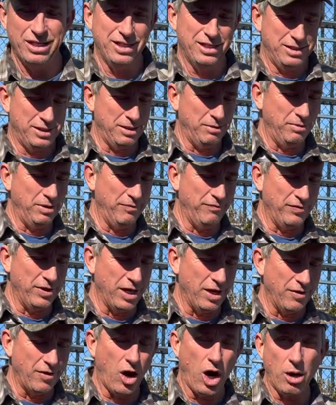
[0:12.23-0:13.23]
some of
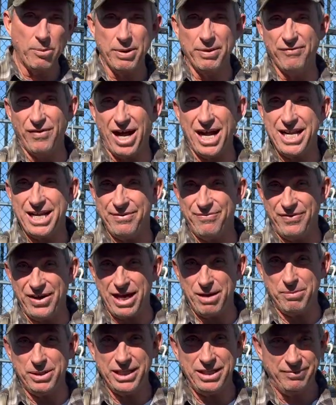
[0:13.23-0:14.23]
the arborvitae
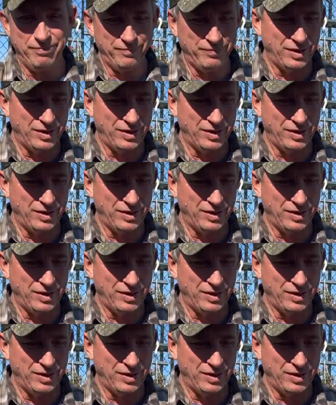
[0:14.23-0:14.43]
family,